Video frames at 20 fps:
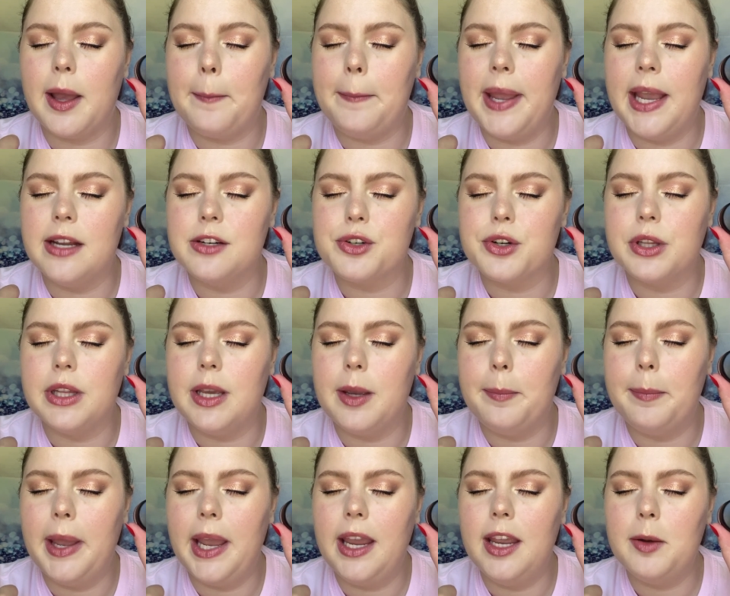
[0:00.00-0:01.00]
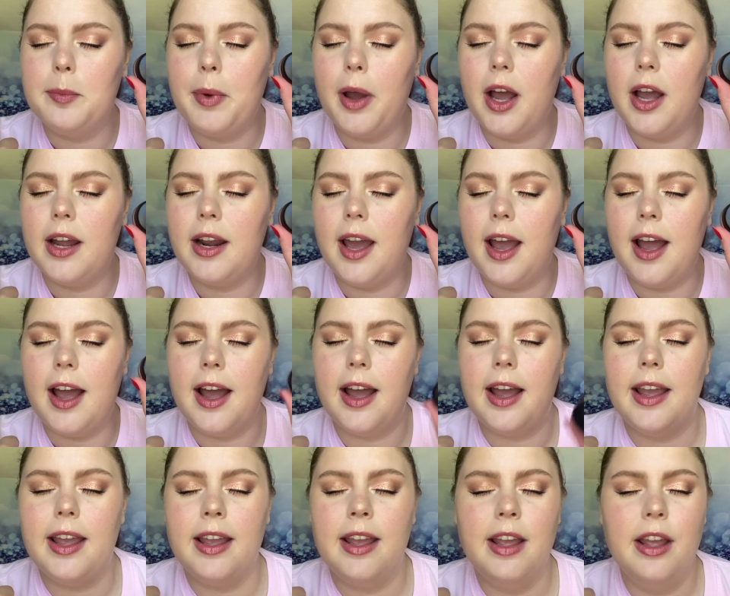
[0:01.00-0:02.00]
Painterly Paint Pot
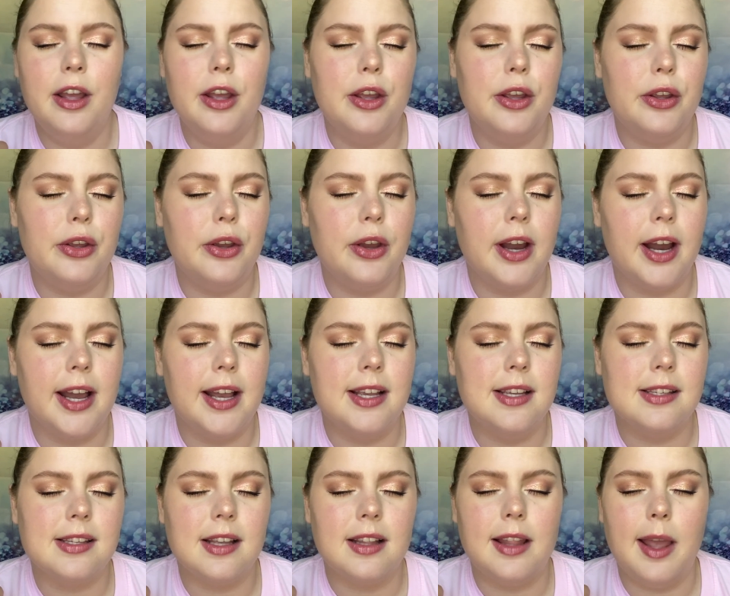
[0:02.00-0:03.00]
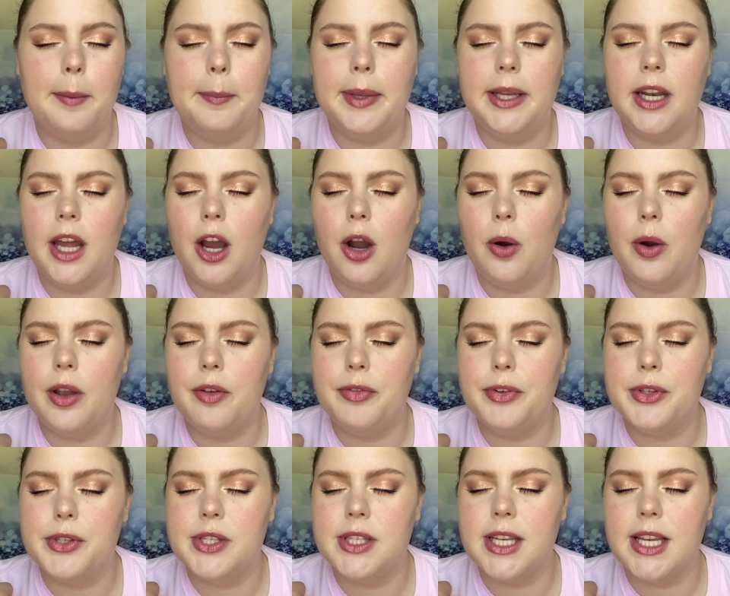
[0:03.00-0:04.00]
eye. You guys let me know if you
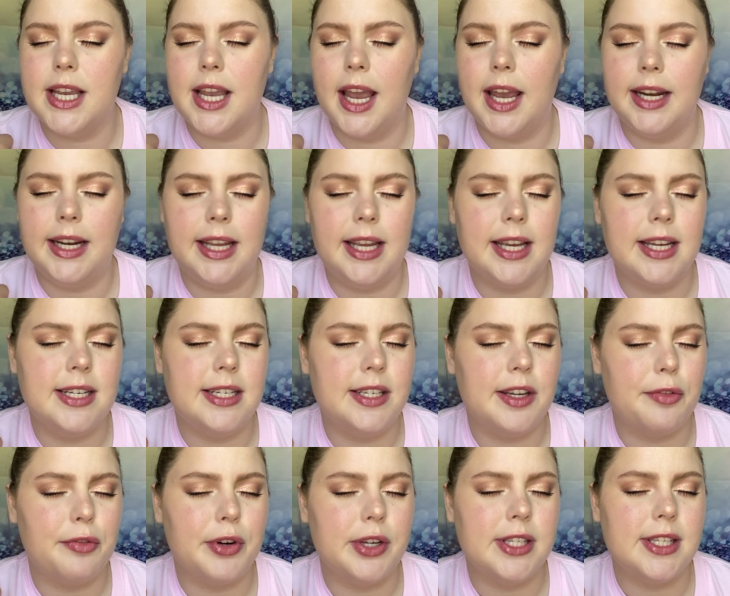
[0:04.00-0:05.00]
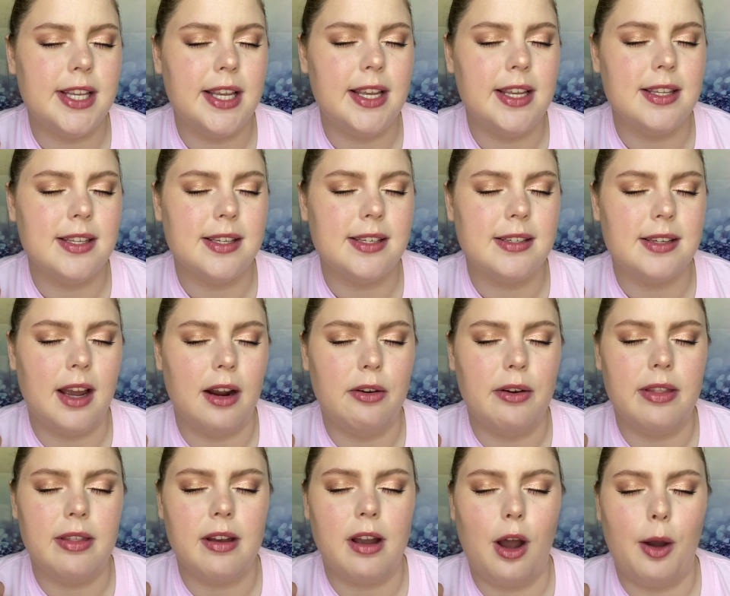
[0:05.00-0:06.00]
see any differences down
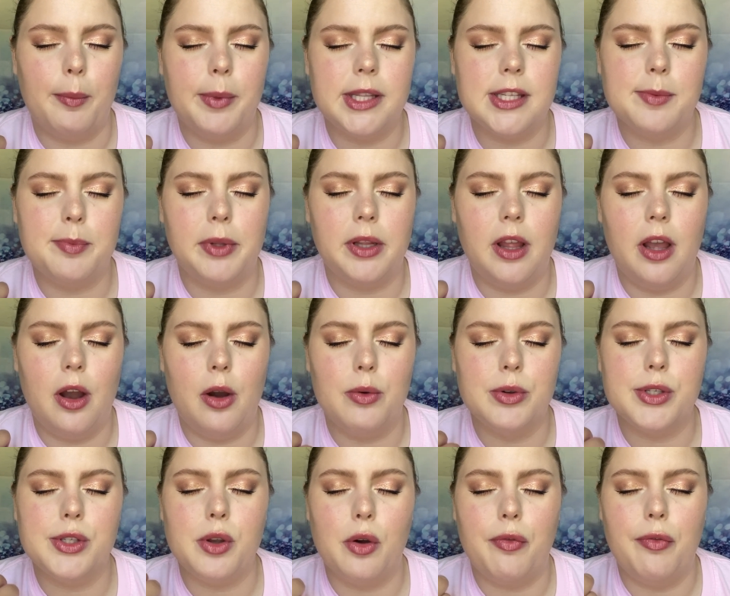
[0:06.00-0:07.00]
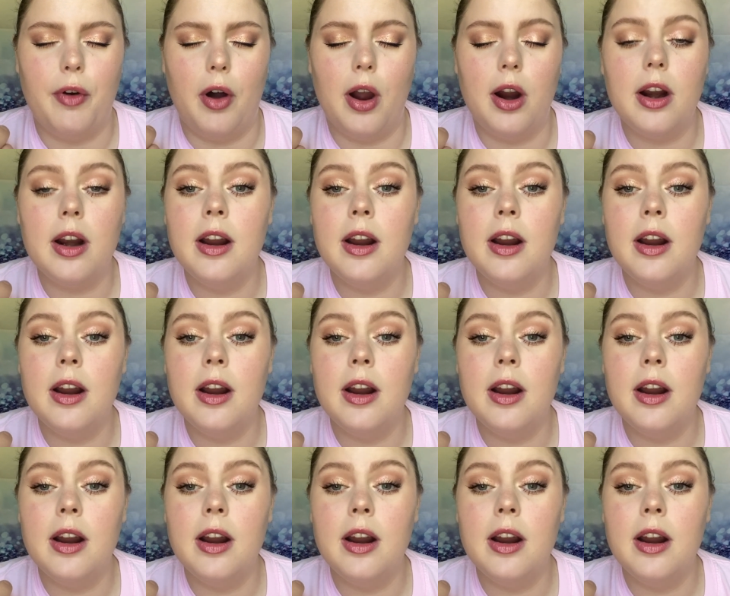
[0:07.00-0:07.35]
in the comments below so far.